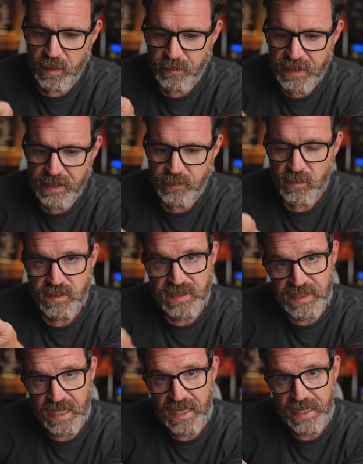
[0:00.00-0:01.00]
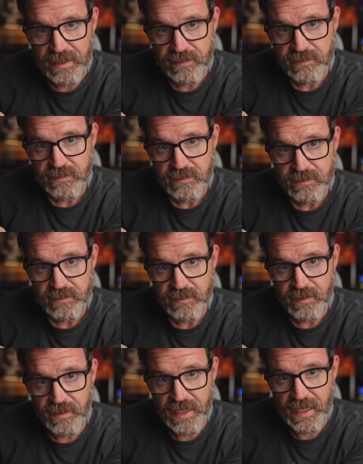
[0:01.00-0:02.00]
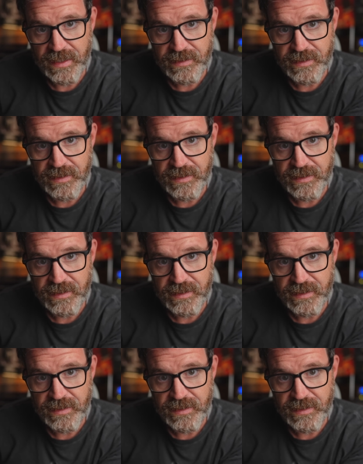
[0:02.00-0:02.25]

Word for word: when people say, that